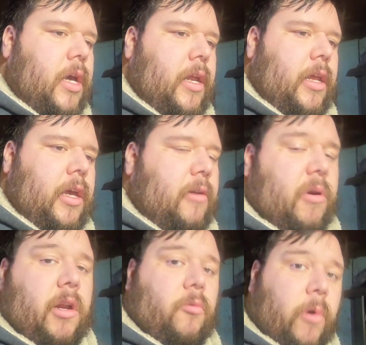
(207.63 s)
And then
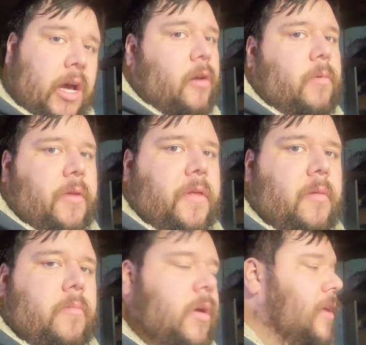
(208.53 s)
we're going to weld with
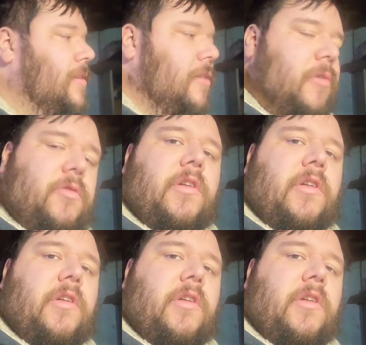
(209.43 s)
them and see which